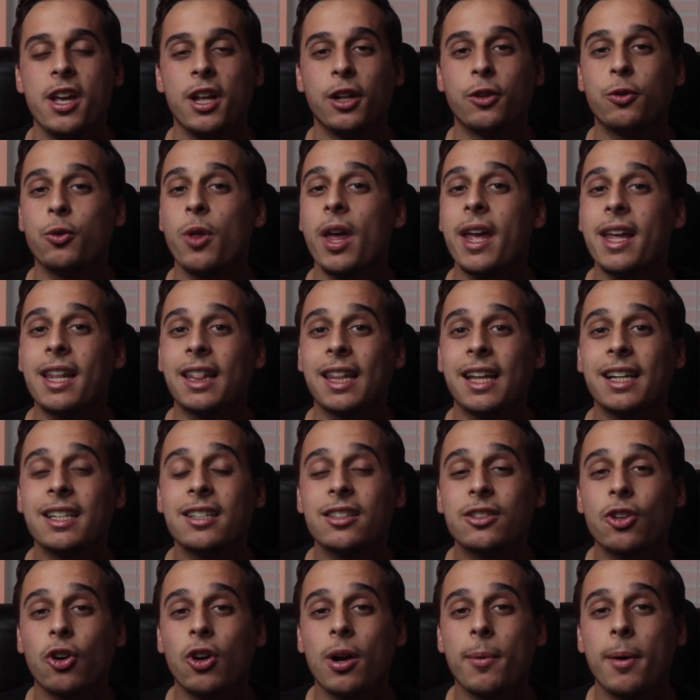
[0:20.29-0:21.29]
Today
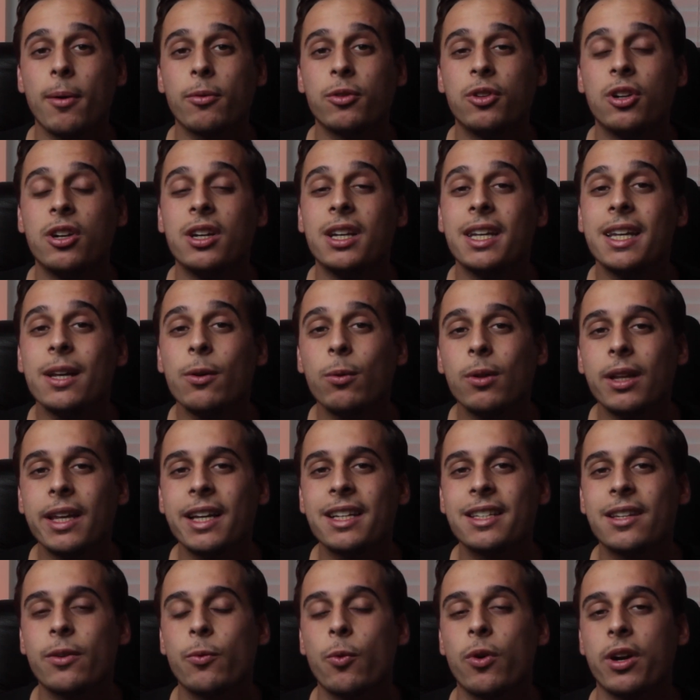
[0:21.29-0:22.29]
let's talk about the new
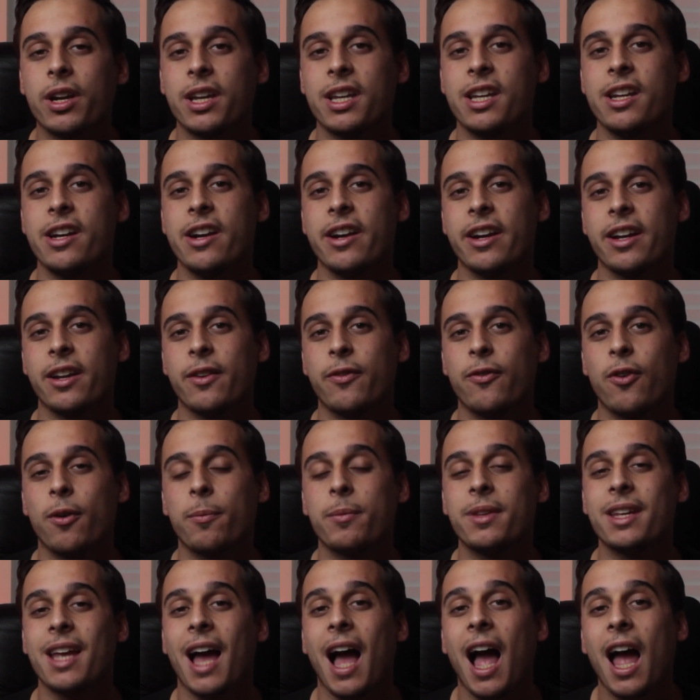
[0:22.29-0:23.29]
leaks that we're hearing
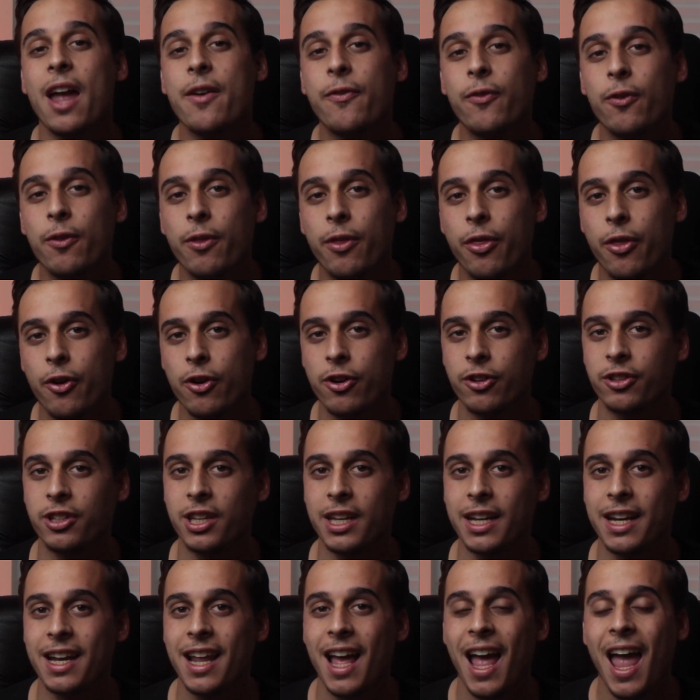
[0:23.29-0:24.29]
from the iPhone
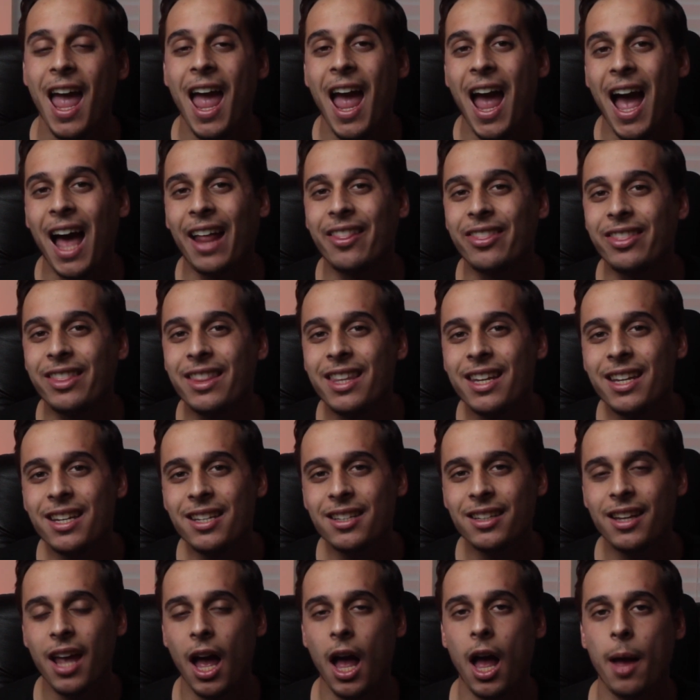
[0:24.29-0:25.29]
13, and
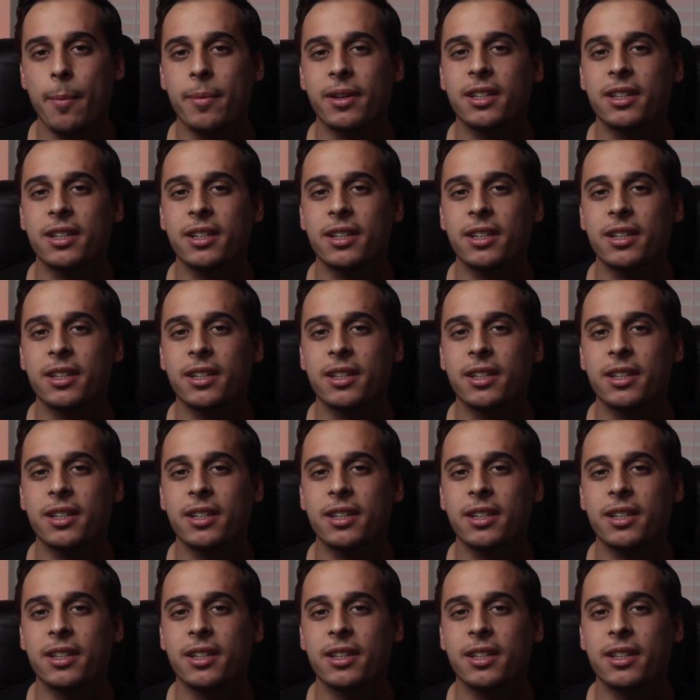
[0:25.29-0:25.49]
these come